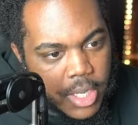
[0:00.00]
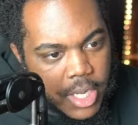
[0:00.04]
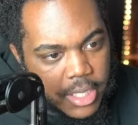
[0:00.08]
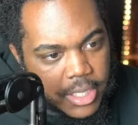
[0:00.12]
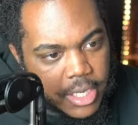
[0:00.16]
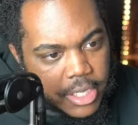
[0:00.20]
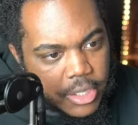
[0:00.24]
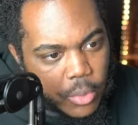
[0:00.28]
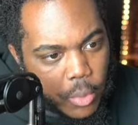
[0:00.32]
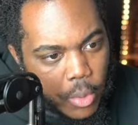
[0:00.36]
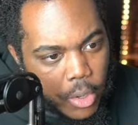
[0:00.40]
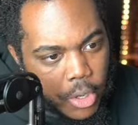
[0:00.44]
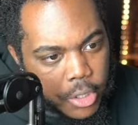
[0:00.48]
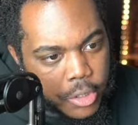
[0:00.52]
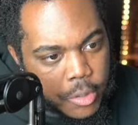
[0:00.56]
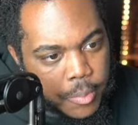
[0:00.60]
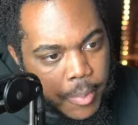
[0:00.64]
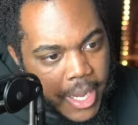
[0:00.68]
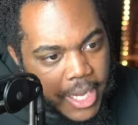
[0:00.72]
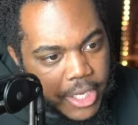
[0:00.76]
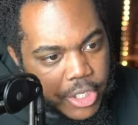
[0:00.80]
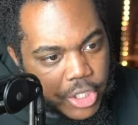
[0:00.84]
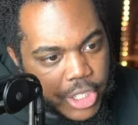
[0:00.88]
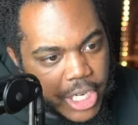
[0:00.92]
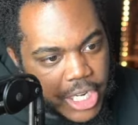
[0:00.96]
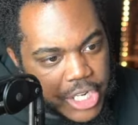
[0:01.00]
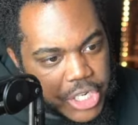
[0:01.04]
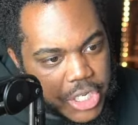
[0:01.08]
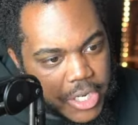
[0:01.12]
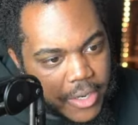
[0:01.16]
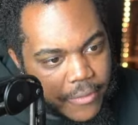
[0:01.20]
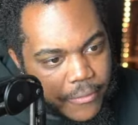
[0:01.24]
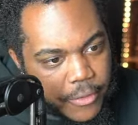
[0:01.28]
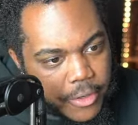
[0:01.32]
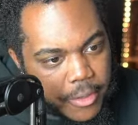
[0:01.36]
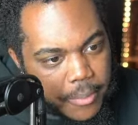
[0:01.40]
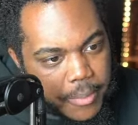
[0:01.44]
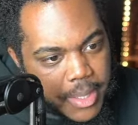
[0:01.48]
In other words, by exchanging it
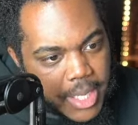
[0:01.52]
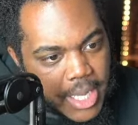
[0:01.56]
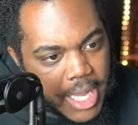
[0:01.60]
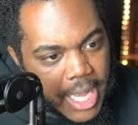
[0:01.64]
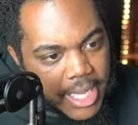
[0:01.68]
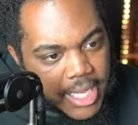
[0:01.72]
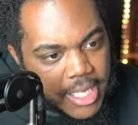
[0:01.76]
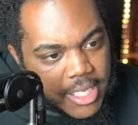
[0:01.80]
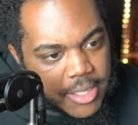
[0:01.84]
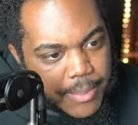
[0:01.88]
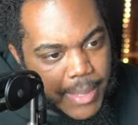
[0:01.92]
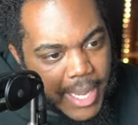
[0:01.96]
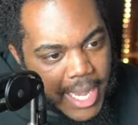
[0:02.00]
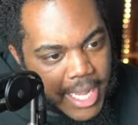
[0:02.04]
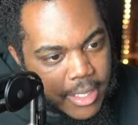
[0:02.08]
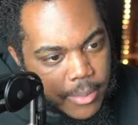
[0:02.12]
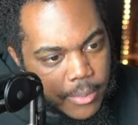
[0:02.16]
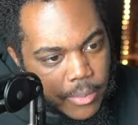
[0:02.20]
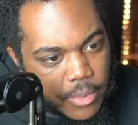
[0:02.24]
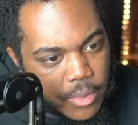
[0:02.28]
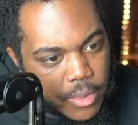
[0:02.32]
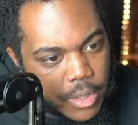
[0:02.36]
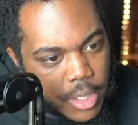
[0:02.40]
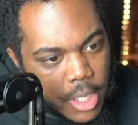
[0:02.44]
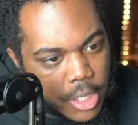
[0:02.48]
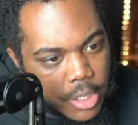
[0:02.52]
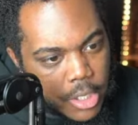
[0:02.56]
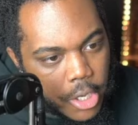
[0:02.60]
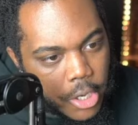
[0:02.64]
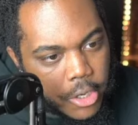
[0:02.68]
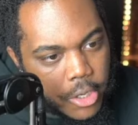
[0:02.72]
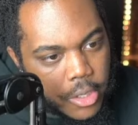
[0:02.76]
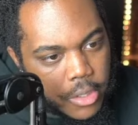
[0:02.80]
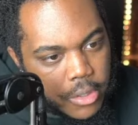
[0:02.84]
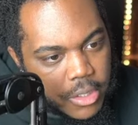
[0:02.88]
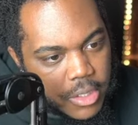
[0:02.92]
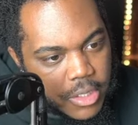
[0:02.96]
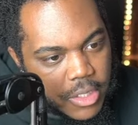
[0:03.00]
for the Miyama's mandible, the
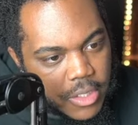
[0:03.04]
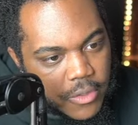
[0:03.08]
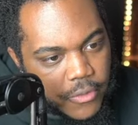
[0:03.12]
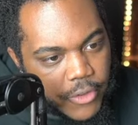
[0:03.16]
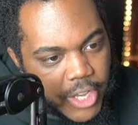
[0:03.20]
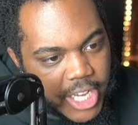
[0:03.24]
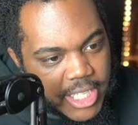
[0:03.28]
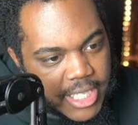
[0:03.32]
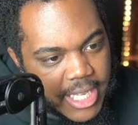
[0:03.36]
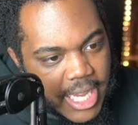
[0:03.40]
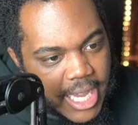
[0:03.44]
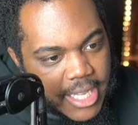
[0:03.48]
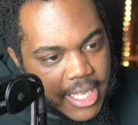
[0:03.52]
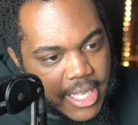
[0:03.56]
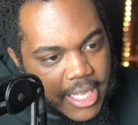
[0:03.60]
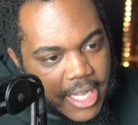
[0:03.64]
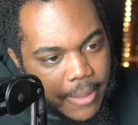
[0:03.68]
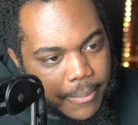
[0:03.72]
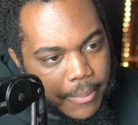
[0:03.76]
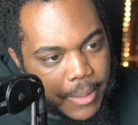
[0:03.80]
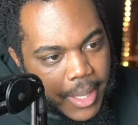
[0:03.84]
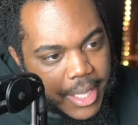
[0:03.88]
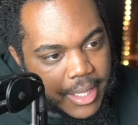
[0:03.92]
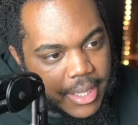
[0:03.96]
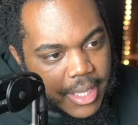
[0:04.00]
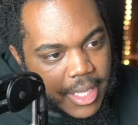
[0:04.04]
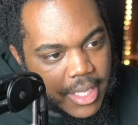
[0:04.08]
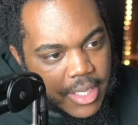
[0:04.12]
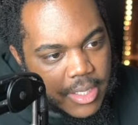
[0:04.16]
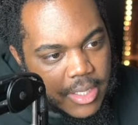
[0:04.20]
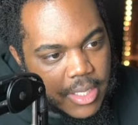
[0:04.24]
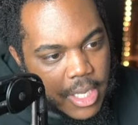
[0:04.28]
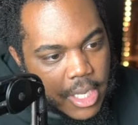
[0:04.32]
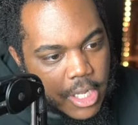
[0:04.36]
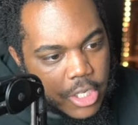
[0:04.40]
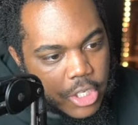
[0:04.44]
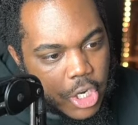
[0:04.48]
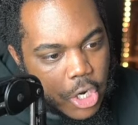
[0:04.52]
Hercules' face ended up like this.
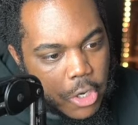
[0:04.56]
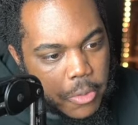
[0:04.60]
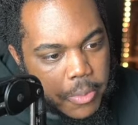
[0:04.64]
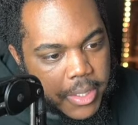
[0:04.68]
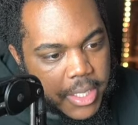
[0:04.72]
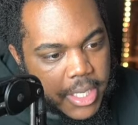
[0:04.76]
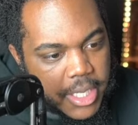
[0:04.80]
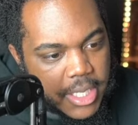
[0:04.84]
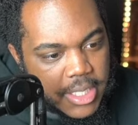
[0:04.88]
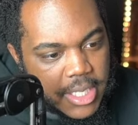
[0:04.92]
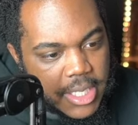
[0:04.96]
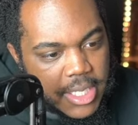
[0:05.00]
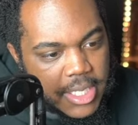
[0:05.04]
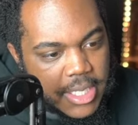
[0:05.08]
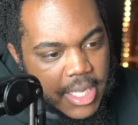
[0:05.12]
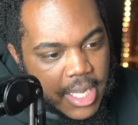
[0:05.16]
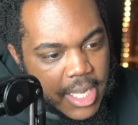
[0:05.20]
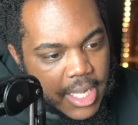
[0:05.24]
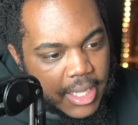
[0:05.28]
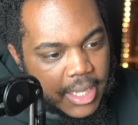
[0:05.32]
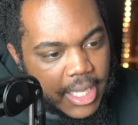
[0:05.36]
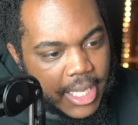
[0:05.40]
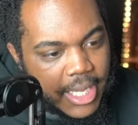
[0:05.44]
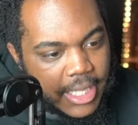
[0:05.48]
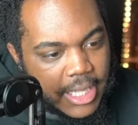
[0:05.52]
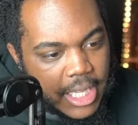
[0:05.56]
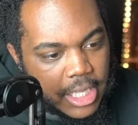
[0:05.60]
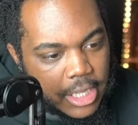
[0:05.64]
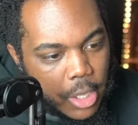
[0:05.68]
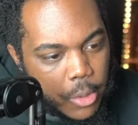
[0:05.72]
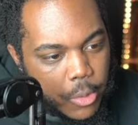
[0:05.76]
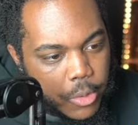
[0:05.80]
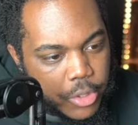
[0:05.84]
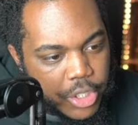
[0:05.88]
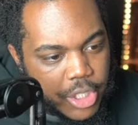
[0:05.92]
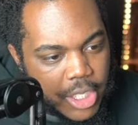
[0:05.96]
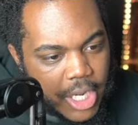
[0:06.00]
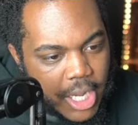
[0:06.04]
Jobin, is this? Look at the
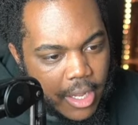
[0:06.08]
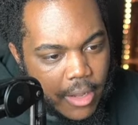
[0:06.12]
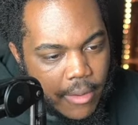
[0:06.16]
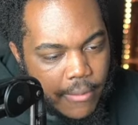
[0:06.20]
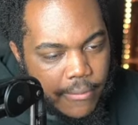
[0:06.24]
lower shelf.